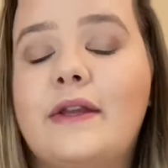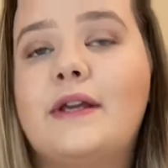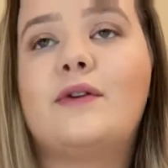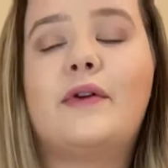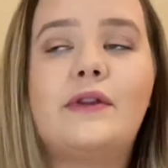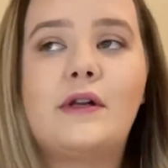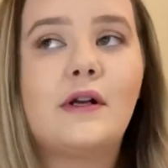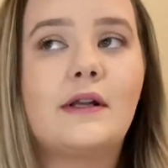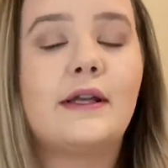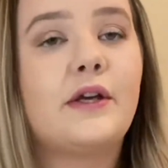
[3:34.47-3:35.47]
Like you can
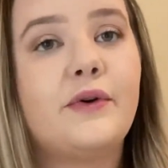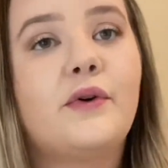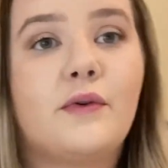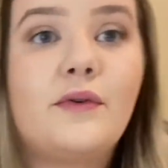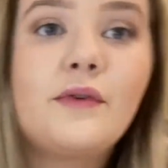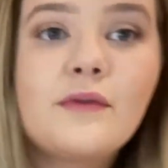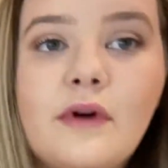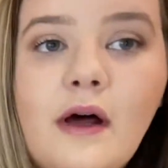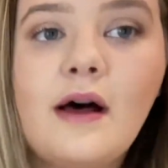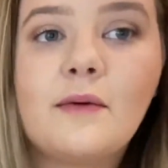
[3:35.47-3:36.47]
literally Google
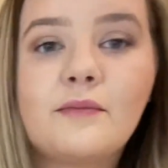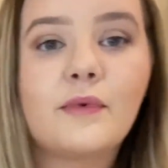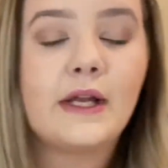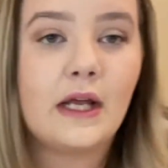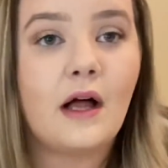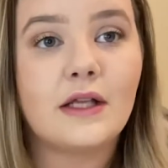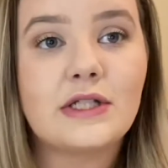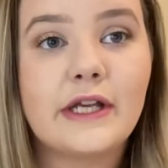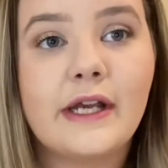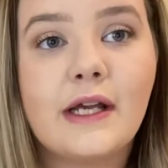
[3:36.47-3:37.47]

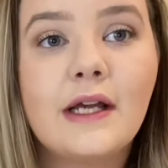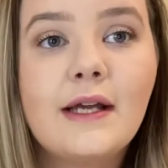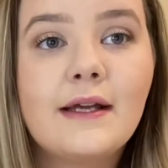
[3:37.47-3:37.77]
radiology